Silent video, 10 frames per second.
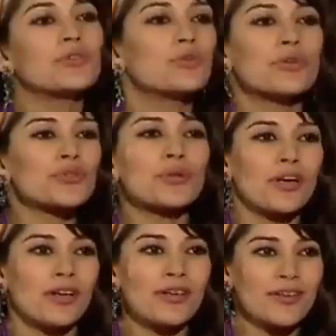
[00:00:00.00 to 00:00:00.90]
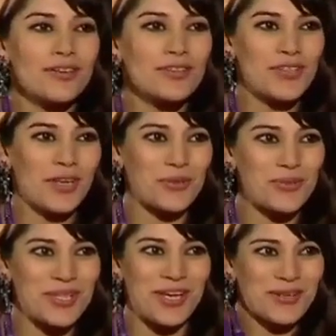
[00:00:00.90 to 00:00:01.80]
you go to her and you
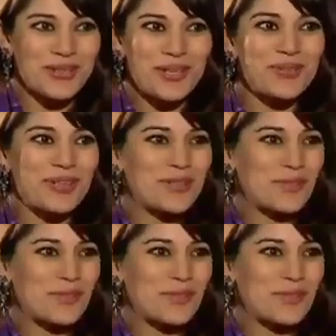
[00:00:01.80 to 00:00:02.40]
say, okay, you